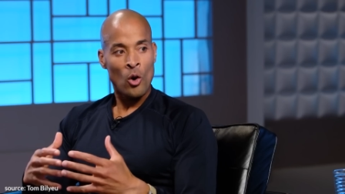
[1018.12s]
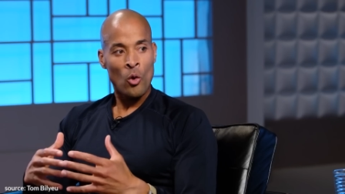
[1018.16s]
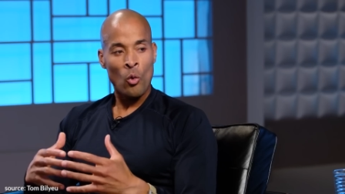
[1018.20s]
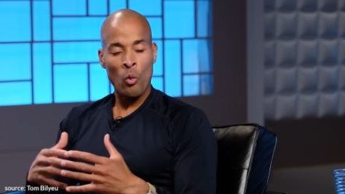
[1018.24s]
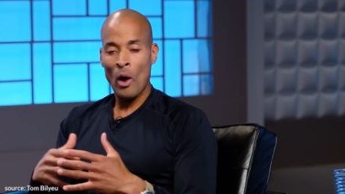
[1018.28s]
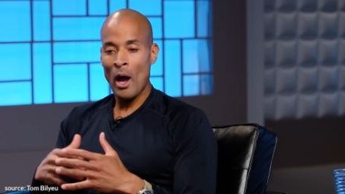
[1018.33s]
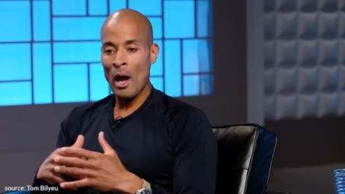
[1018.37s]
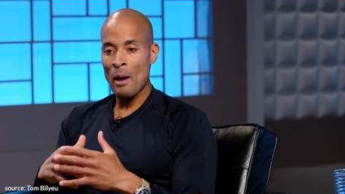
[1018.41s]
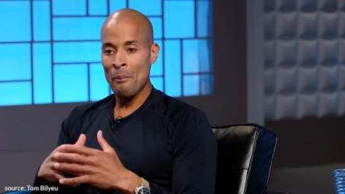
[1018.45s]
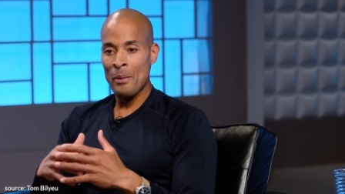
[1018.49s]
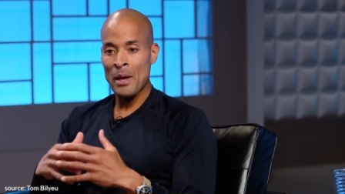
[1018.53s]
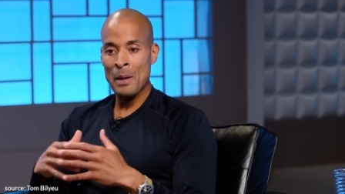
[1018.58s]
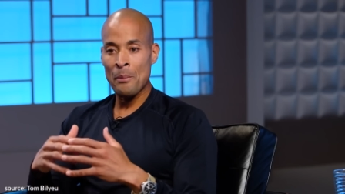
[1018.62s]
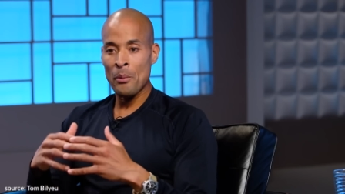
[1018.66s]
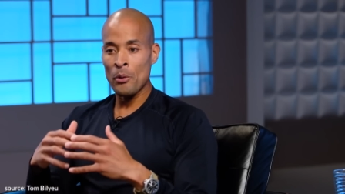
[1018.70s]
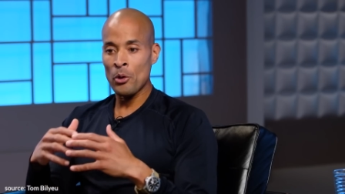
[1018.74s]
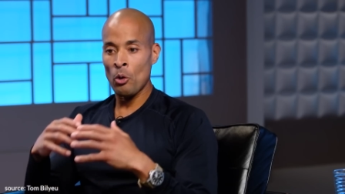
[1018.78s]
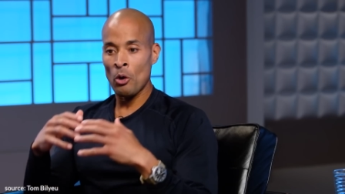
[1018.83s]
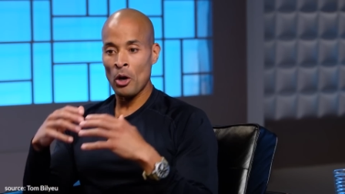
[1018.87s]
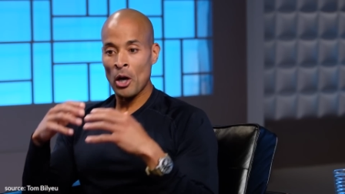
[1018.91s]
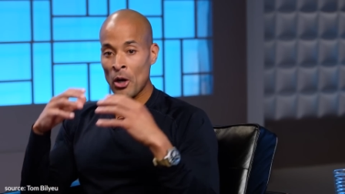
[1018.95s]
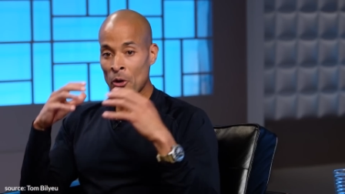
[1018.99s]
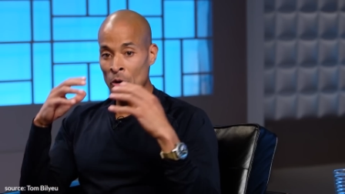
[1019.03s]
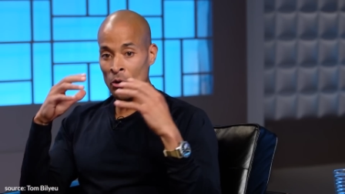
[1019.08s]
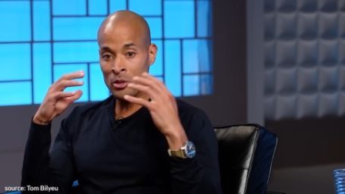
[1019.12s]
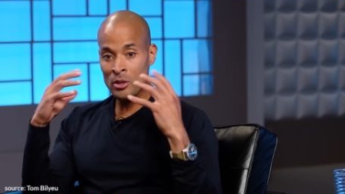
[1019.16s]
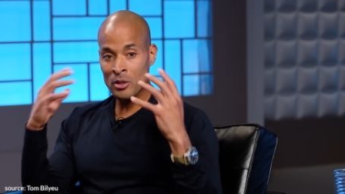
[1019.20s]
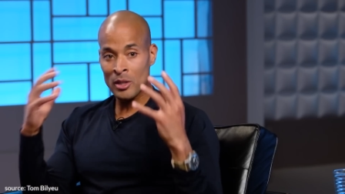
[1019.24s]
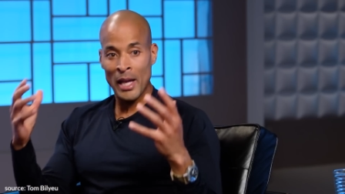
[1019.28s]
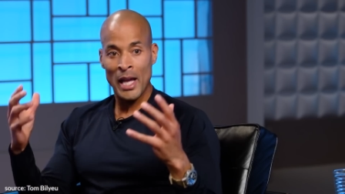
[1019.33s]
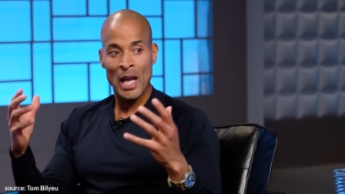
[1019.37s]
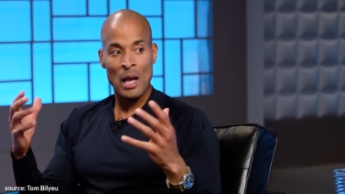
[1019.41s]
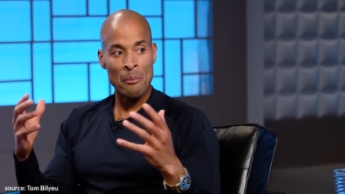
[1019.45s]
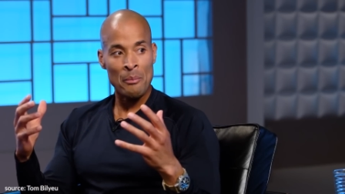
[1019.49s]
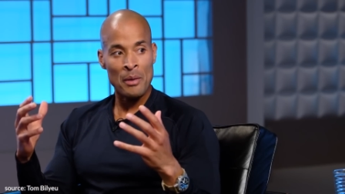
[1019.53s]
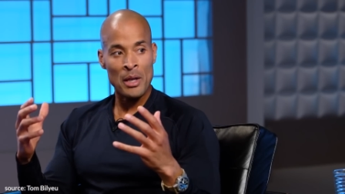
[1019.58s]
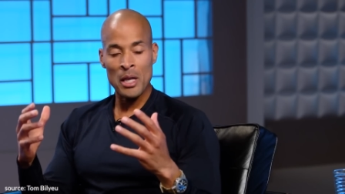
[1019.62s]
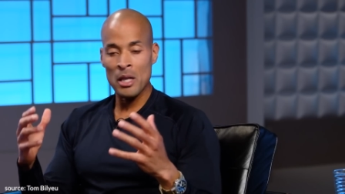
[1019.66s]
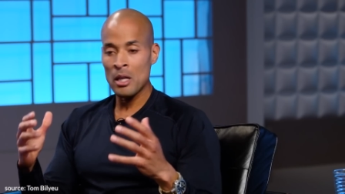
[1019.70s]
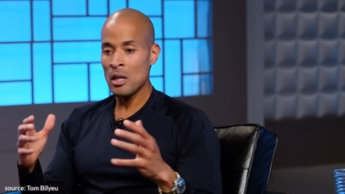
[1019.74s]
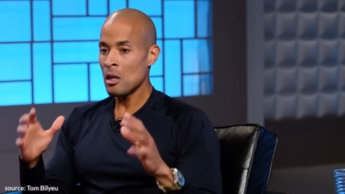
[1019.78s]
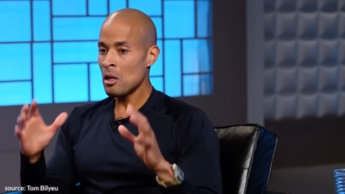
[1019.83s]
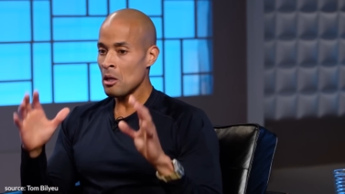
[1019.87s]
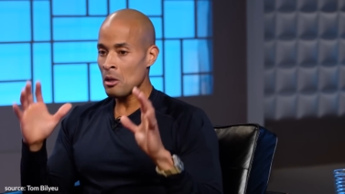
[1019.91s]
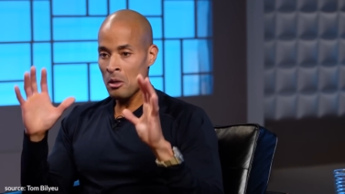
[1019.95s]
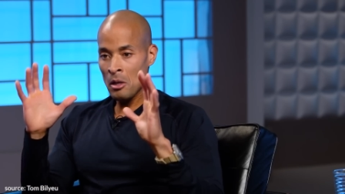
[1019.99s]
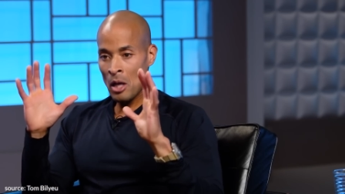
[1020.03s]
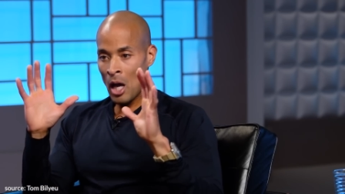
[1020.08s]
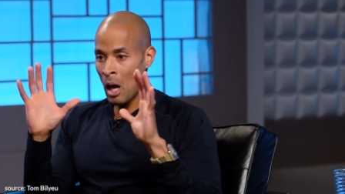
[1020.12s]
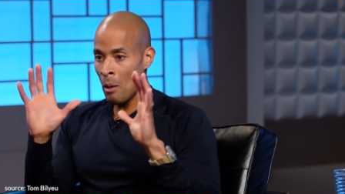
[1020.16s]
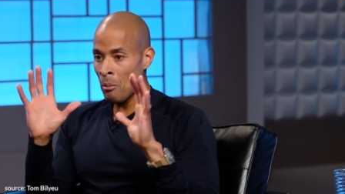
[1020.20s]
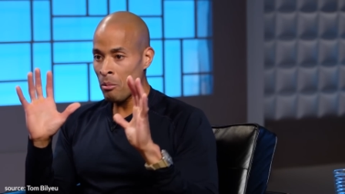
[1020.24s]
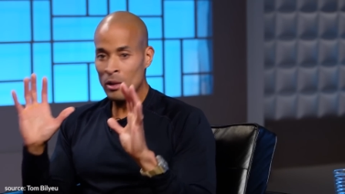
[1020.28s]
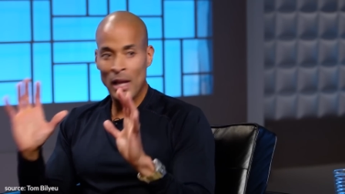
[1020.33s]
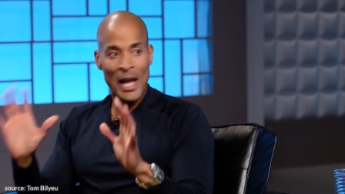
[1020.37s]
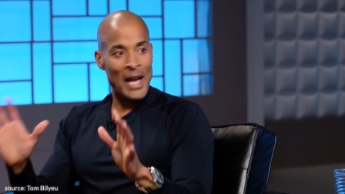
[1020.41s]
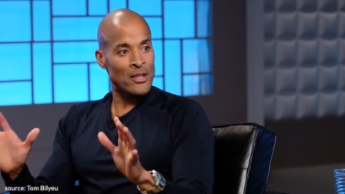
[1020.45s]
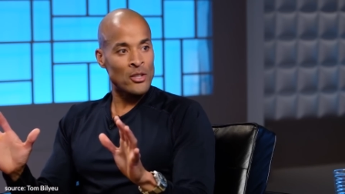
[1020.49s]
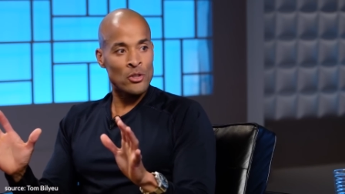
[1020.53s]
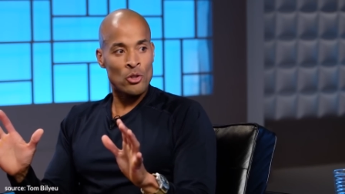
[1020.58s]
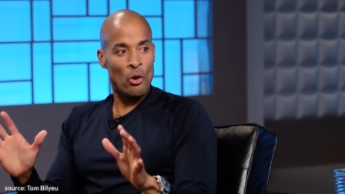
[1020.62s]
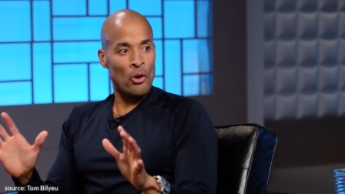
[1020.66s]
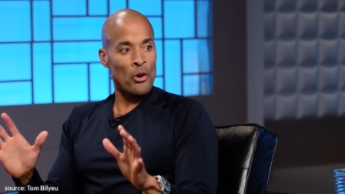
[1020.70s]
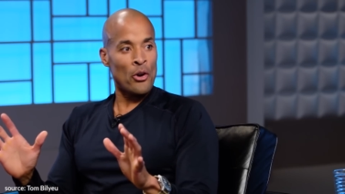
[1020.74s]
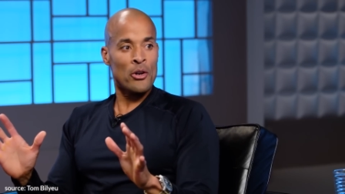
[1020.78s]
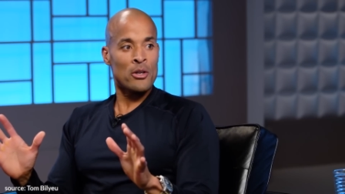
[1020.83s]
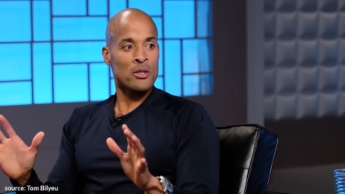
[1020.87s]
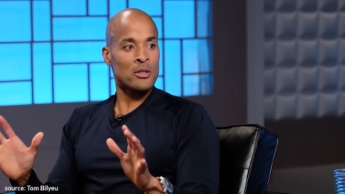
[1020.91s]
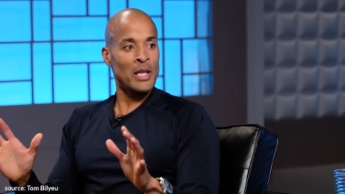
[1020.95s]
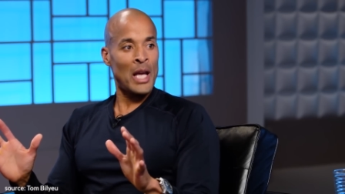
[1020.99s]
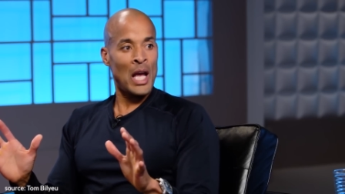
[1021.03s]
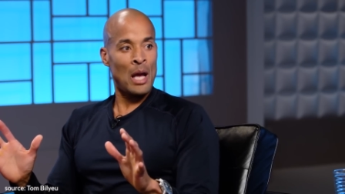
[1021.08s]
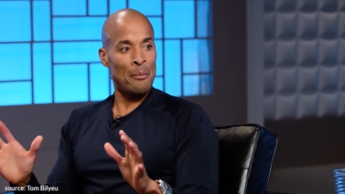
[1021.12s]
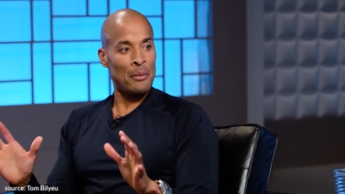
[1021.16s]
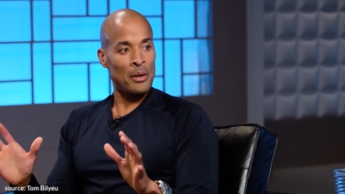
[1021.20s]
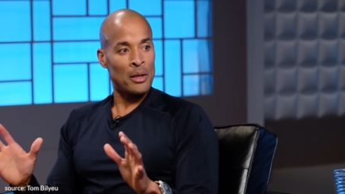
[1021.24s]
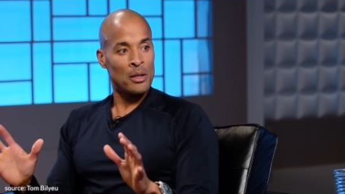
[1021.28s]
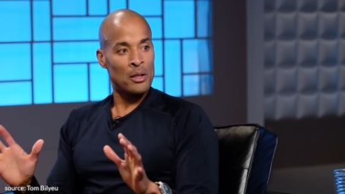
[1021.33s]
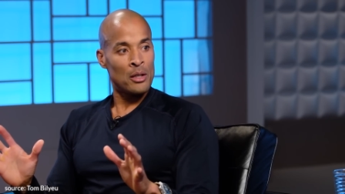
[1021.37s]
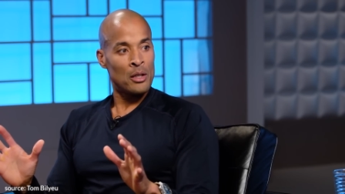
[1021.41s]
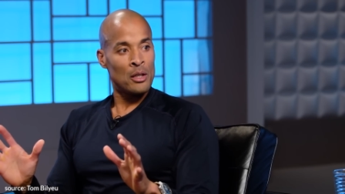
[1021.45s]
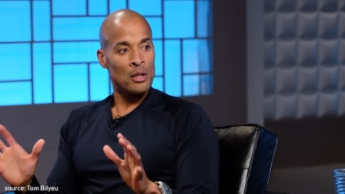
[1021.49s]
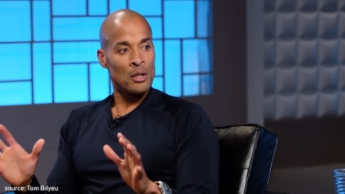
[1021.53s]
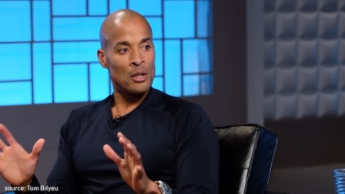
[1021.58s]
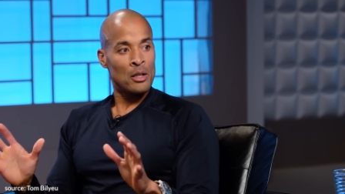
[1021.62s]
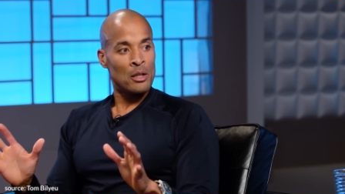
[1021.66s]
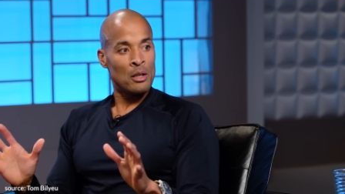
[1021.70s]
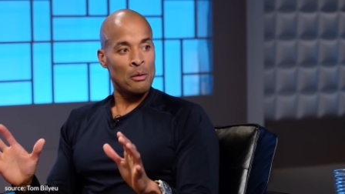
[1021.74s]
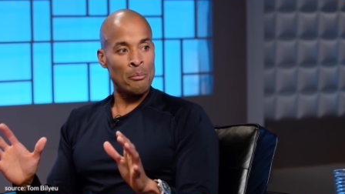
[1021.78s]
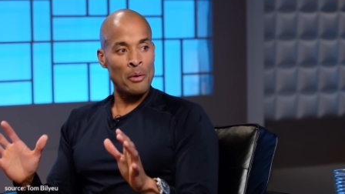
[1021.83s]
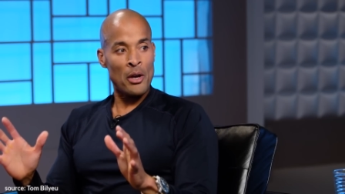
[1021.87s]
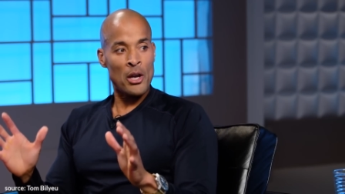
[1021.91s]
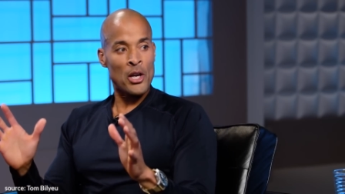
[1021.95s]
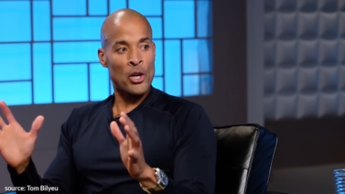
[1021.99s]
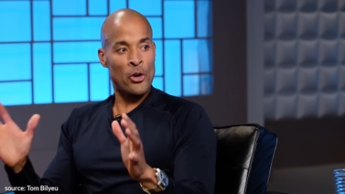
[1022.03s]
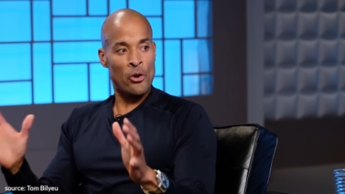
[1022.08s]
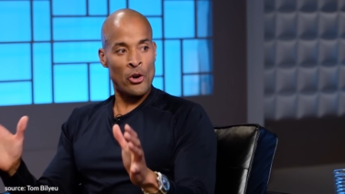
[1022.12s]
why people don't understand me, I'm glad you don't understand me. Merry